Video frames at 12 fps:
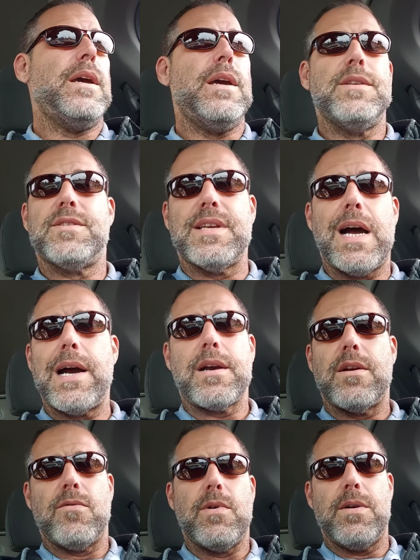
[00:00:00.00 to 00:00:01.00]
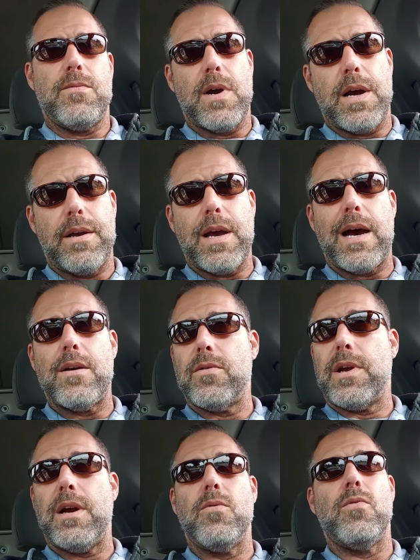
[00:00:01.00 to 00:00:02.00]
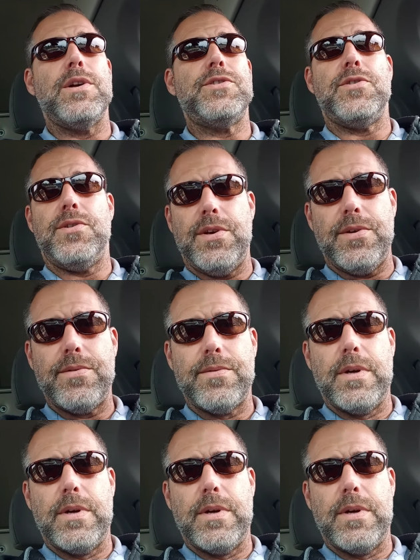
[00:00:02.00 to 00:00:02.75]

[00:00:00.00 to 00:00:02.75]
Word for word: it's not going to run right. I don't care what you do.